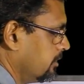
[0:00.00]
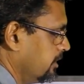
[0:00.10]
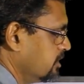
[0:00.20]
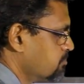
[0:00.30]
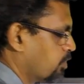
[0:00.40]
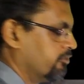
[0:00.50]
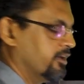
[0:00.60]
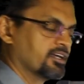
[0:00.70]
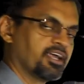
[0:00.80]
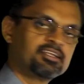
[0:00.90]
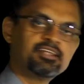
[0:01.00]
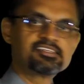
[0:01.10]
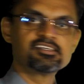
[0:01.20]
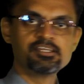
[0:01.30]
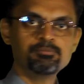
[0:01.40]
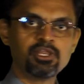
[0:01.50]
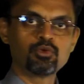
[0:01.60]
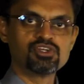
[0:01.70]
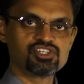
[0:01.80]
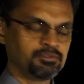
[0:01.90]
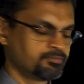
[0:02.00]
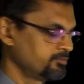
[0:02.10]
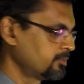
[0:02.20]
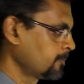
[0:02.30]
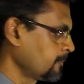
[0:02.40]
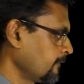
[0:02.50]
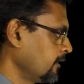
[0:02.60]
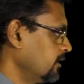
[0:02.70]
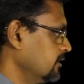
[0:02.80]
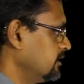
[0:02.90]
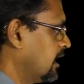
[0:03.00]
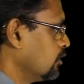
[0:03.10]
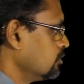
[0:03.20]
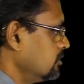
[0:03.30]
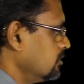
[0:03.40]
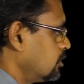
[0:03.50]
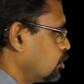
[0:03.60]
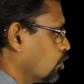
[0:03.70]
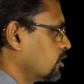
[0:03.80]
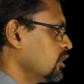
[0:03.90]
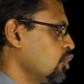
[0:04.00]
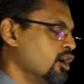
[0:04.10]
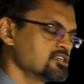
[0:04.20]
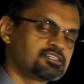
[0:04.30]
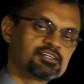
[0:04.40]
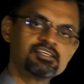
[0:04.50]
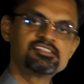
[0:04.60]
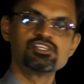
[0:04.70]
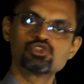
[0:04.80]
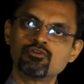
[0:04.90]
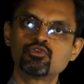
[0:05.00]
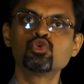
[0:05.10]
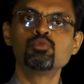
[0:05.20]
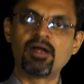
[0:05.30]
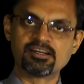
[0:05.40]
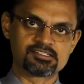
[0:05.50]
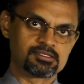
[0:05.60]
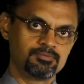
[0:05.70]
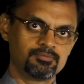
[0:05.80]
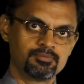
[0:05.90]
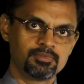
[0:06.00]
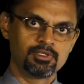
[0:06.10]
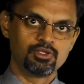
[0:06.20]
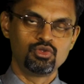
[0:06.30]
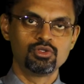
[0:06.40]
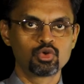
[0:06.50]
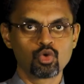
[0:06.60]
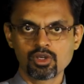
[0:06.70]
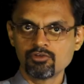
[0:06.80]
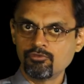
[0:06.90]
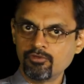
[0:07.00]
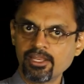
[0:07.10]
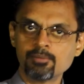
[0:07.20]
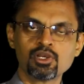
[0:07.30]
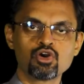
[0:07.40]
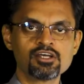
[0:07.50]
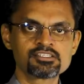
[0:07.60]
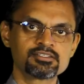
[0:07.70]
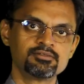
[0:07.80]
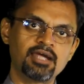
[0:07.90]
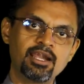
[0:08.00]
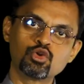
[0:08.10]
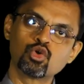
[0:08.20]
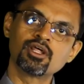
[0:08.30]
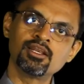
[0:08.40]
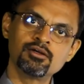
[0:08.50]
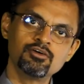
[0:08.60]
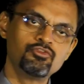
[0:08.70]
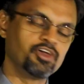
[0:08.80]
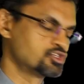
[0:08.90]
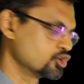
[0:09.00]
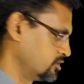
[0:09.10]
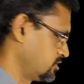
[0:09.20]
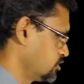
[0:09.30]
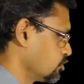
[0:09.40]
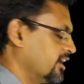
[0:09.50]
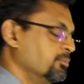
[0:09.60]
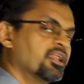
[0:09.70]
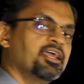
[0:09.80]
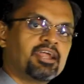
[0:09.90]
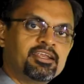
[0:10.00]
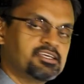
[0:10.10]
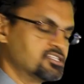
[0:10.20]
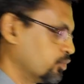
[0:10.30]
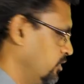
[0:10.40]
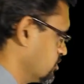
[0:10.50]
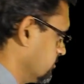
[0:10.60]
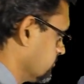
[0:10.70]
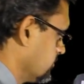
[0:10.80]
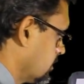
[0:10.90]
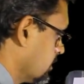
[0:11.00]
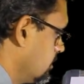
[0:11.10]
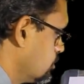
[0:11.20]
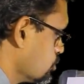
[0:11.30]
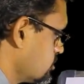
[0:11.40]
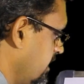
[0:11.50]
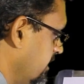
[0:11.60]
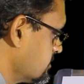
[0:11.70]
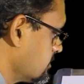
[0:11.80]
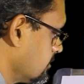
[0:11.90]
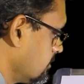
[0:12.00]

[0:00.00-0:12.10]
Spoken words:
is profit, correct? That's the simple equation. Now total cost consists of two parts, your total variable cost and total fixed cost. So let me rewrite this equation. So sales